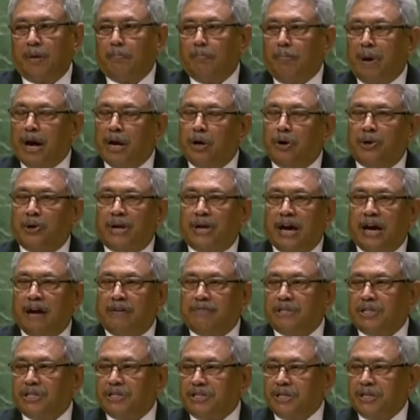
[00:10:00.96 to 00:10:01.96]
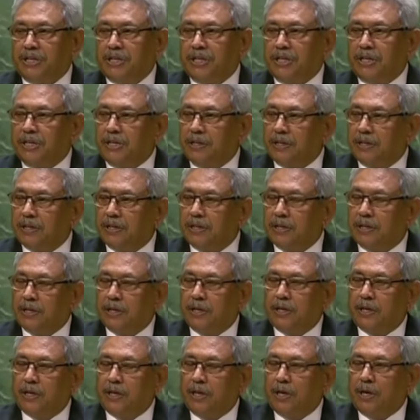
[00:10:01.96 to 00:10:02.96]
biodiversity,
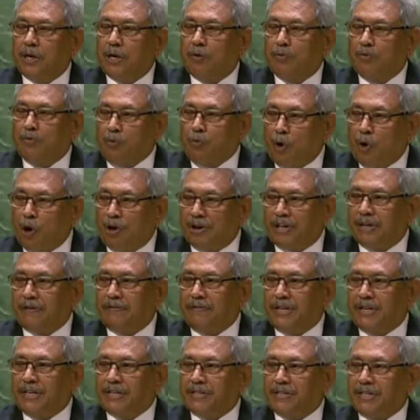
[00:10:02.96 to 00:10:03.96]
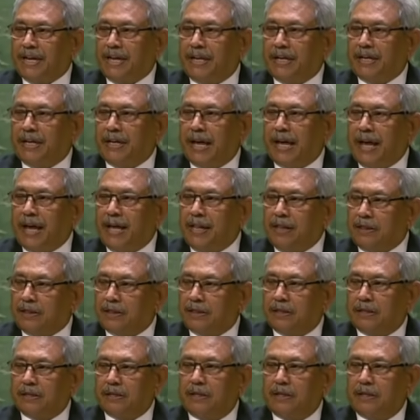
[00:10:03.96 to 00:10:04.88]
waterways and health,